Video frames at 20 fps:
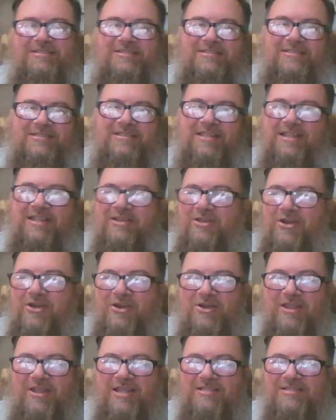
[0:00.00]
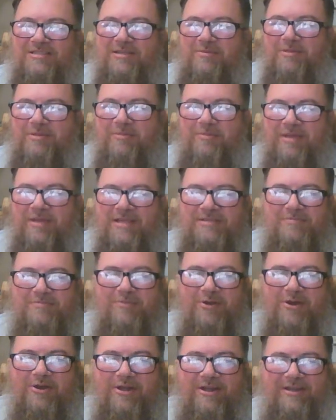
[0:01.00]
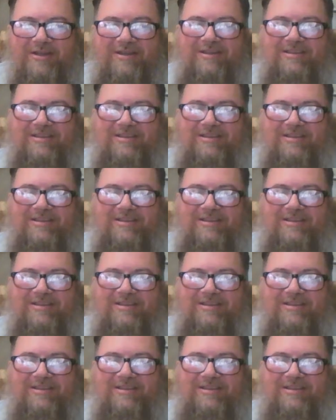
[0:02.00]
She's like, no, that's some of the best part.